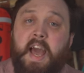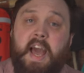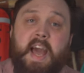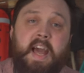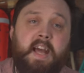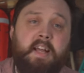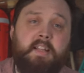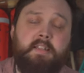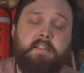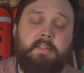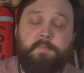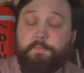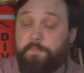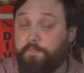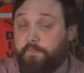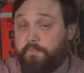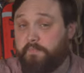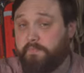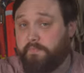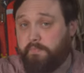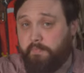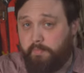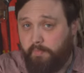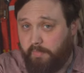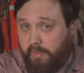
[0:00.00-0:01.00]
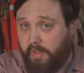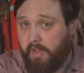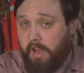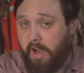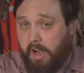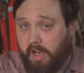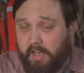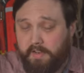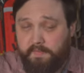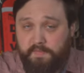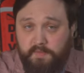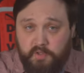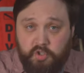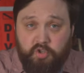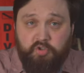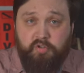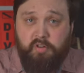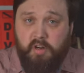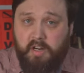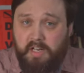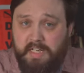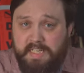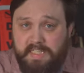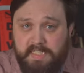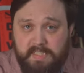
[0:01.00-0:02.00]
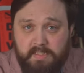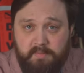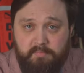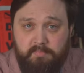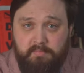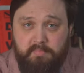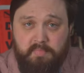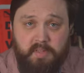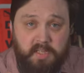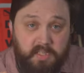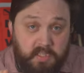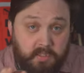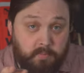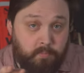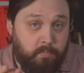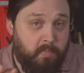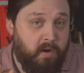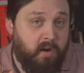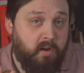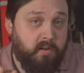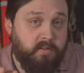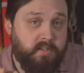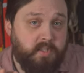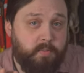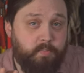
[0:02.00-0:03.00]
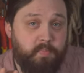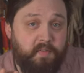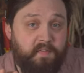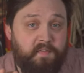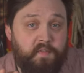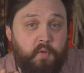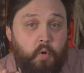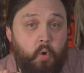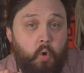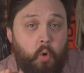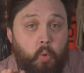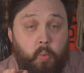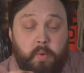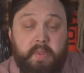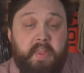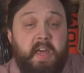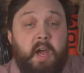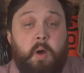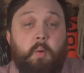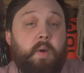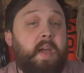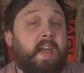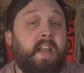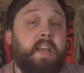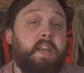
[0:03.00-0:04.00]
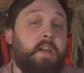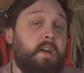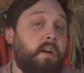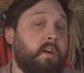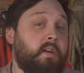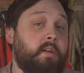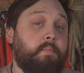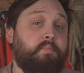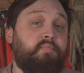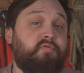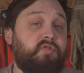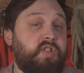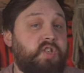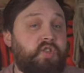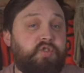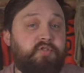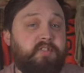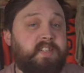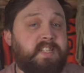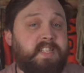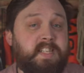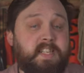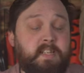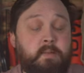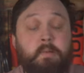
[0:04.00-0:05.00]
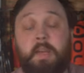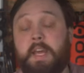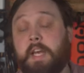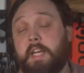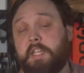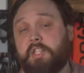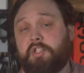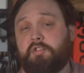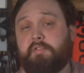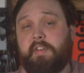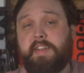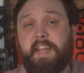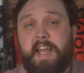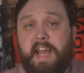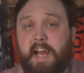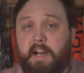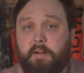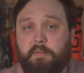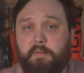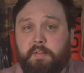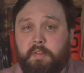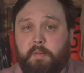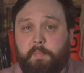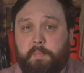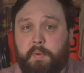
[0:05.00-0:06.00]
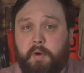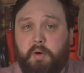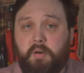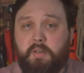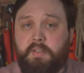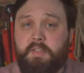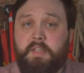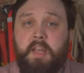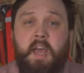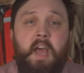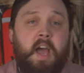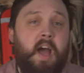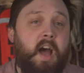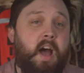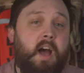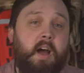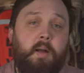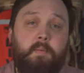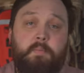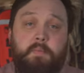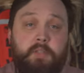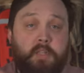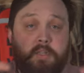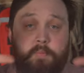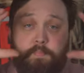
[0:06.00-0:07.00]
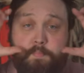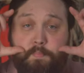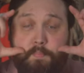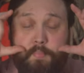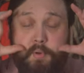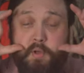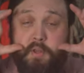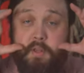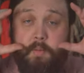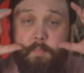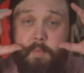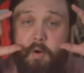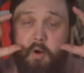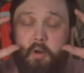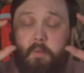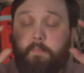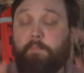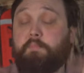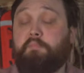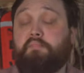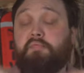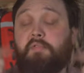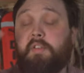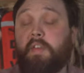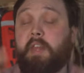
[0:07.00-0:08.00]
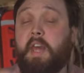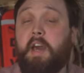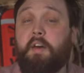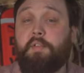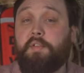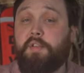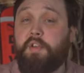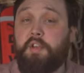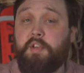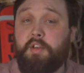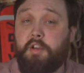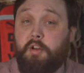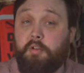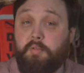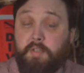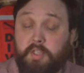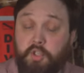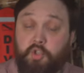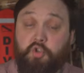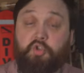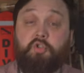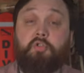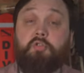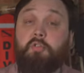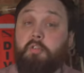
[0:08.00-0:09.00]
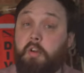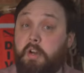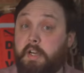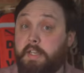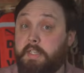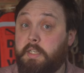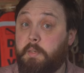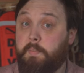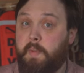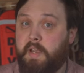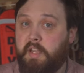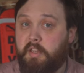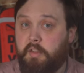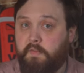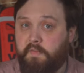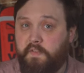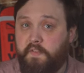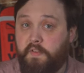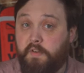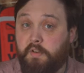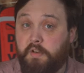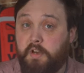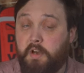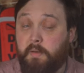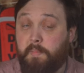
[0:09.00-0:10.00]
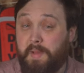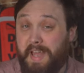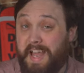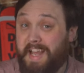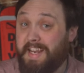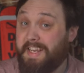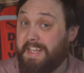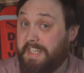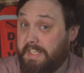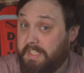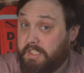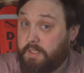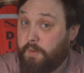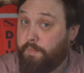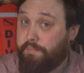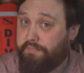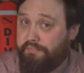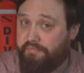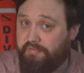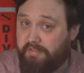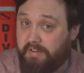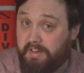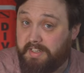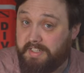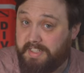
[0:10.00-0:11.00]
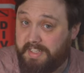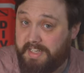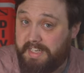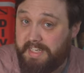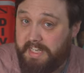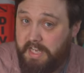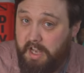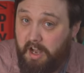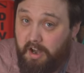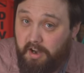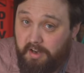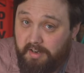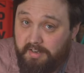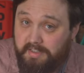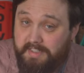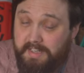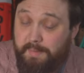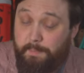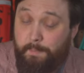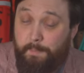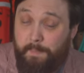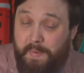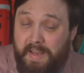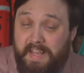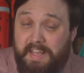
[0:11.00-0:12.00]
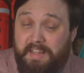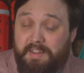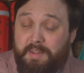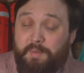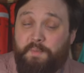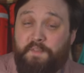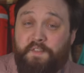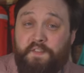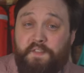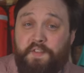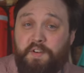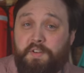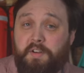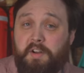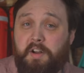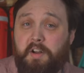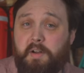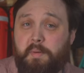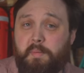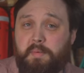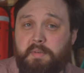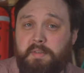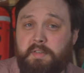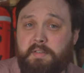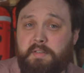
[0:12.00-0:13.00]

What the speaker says: And I've tried these masks before without any kind of pre-treating, straight out of the box, just put them on, breathe out through your nose and try to make them fog up, and it's surprisingly hard to make them fog up.